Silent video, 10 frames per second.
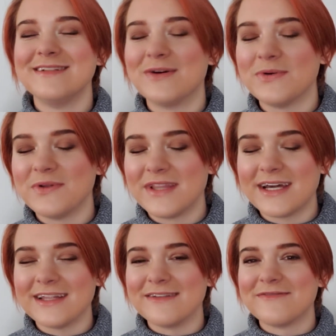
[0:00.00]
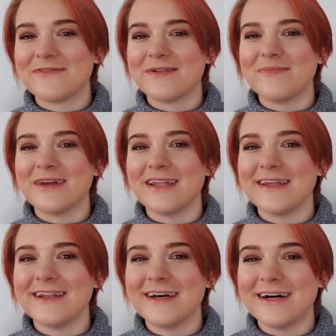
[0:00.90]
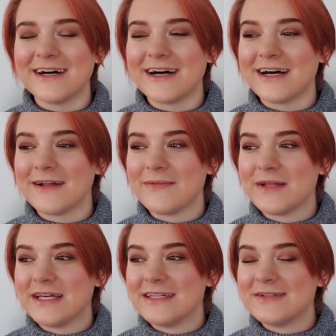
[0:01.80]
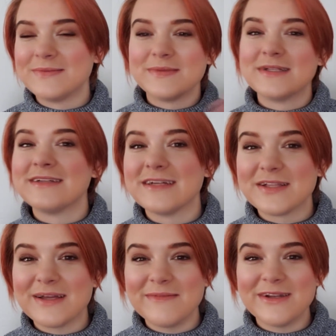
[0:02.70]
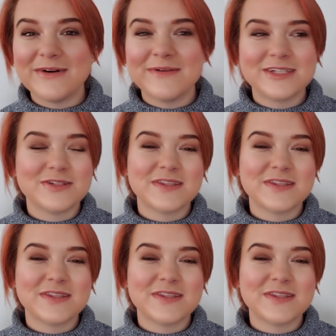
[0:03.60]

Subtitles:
hold that in for a minute. Let me know what you